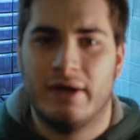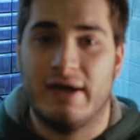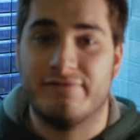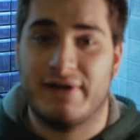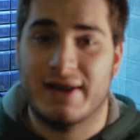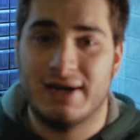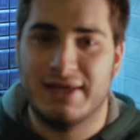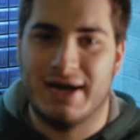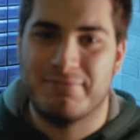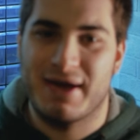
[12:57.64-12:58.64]
And
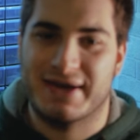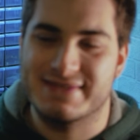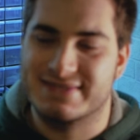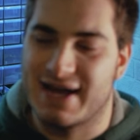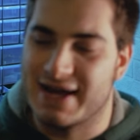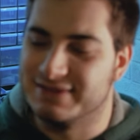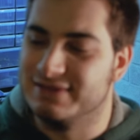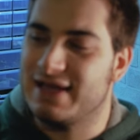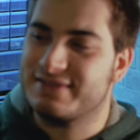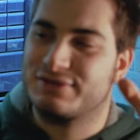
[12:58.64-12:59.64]
finally, I'm back inside.
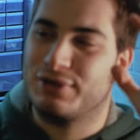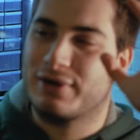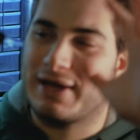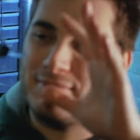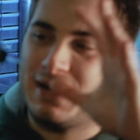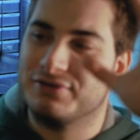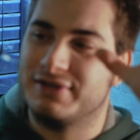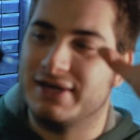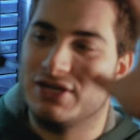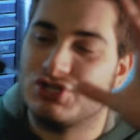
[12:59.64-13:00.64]
Let's talk about
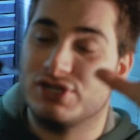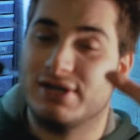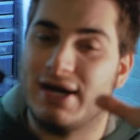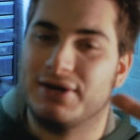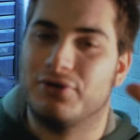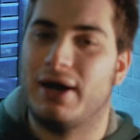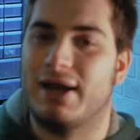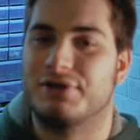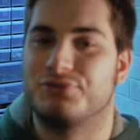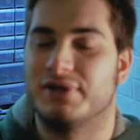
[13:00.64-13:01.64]
the Eachine Nano
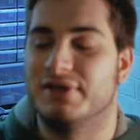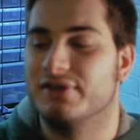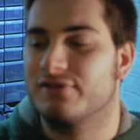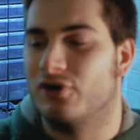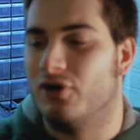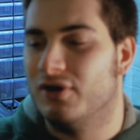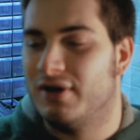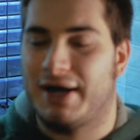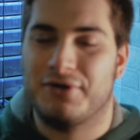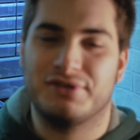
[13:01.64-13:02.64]
LR3. So,
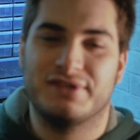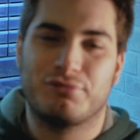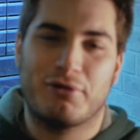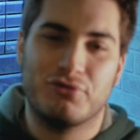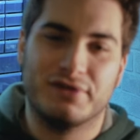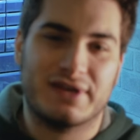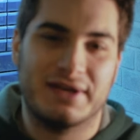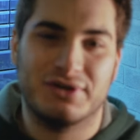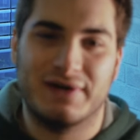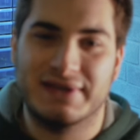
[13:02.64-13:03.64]
I know this review is kind of